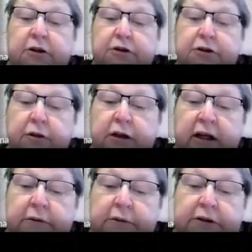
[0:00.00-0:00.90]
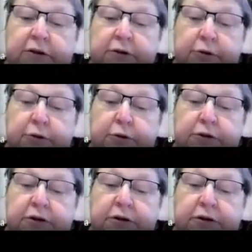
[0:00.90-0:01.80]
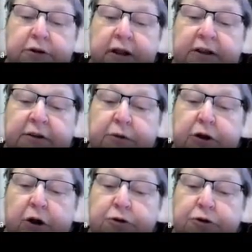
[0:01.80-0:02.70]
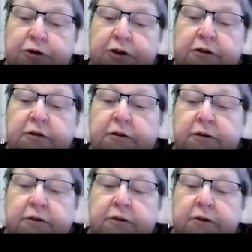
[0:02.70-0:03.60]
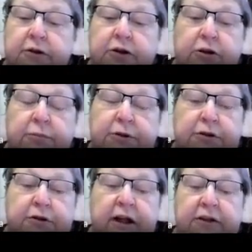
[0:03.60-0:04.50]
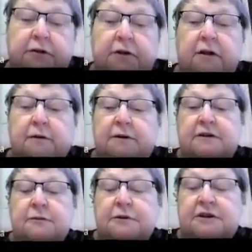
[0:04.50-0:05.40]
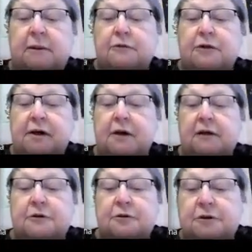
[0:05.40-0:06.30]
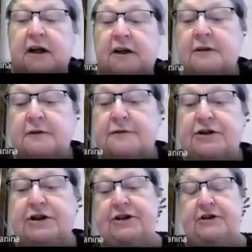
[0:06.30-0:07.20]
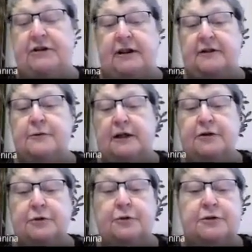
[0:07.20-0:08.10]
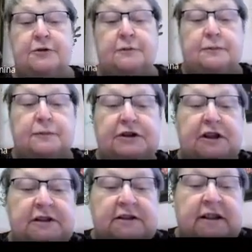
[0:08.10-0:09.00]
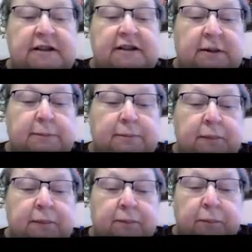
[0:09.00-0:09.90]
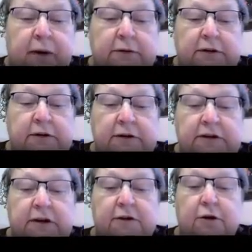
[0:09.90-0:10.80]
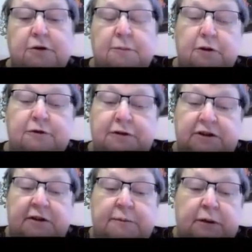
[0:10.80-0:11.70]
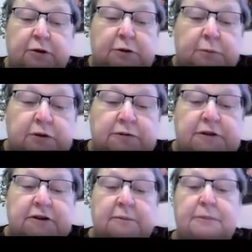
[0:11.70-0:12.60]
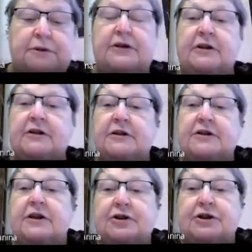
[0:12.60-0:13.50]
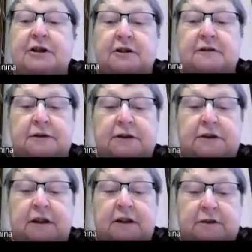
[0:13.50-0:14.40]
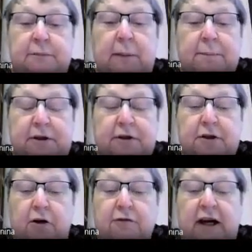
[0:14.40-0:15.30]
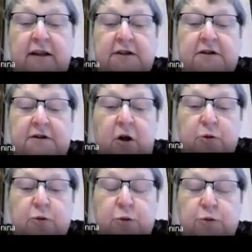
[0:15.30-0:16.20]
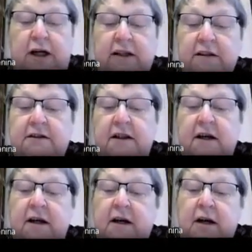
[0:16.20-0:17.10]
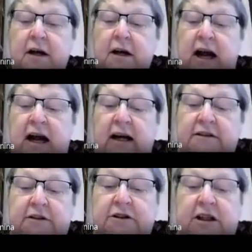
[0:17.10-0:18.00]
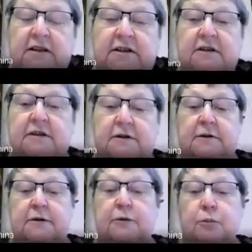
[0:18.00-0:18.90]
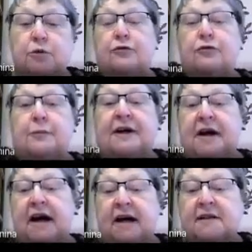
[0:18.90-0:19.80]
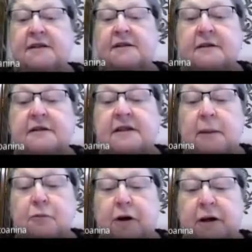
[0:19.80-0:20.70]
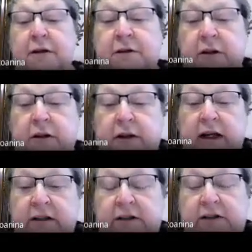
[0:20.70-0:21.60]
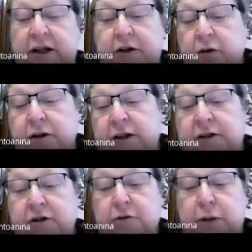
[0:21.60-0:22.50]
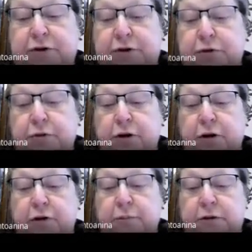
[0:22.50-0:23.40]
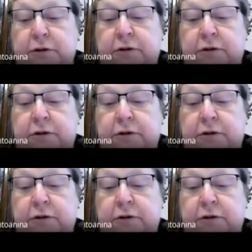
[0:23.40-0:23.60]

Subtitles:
So I will introduce this name conjugate, because, like, you know, in some way one could kind of cheat, like one could just take a bounded linear automorphism meaning it's a surjective linear mapping of X onto X, and just move my X somewhere and say, okay, so my new norm